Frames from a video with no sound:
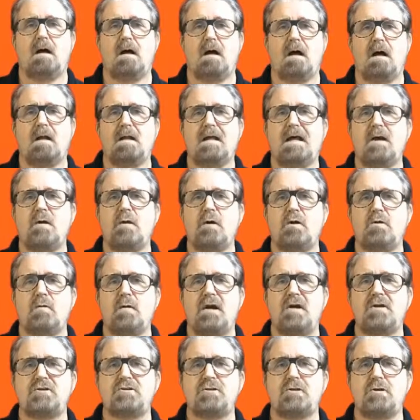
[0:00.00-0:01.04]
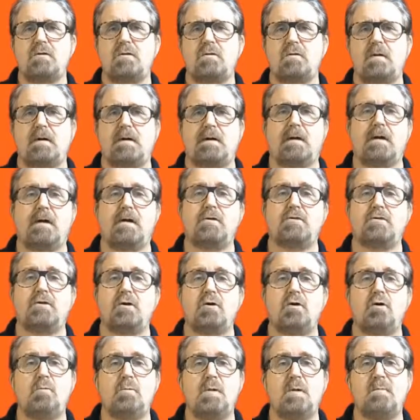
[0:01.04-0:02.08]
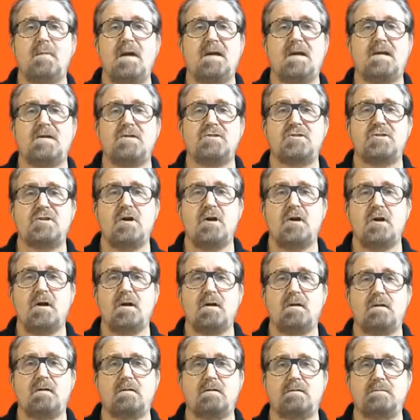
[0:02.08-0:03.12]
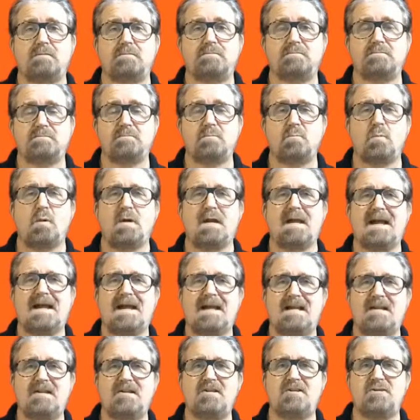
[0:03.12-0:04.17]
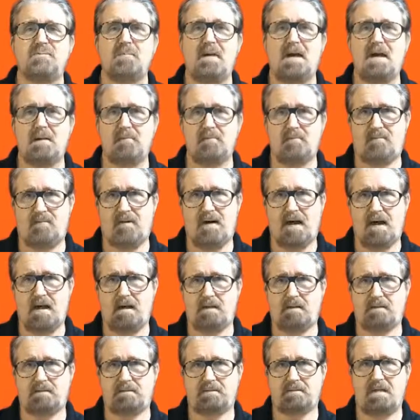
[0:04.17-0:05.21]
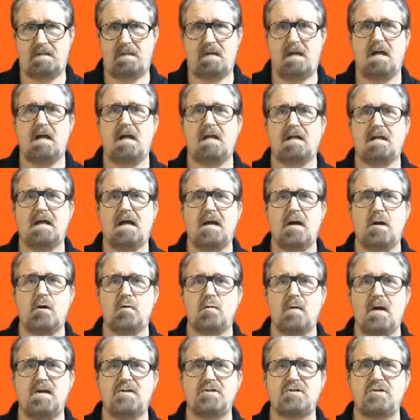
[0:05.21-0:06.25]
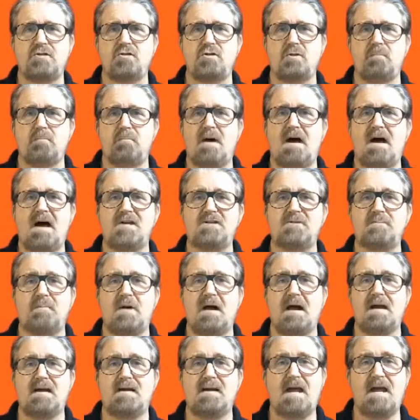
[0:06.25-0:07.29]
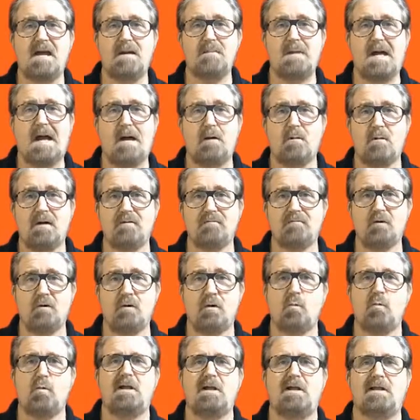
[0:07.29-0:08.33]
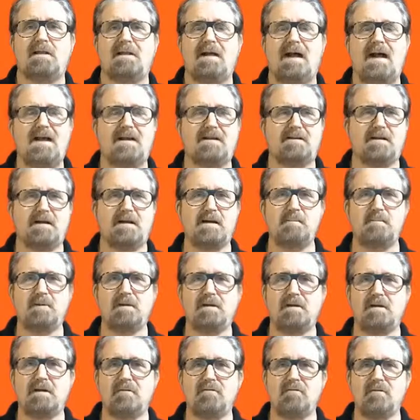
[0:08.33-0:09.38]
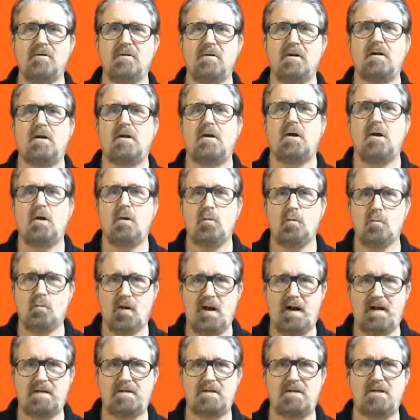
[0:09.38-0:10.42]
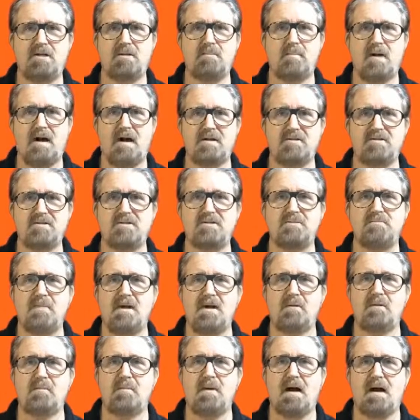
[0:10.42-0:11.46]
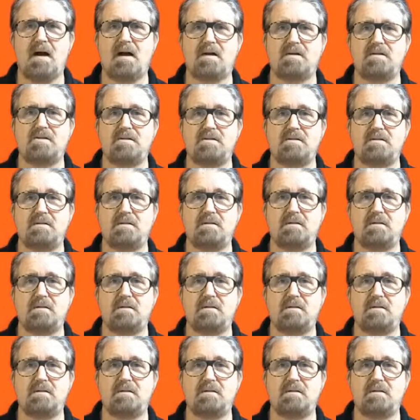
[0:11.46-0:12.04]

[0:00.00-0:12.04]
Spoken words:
A letter addressed to whom it may concern will land in the spam file. A letter addressed to the boss by name, however, will likely be delivered right to the boss's mailbox.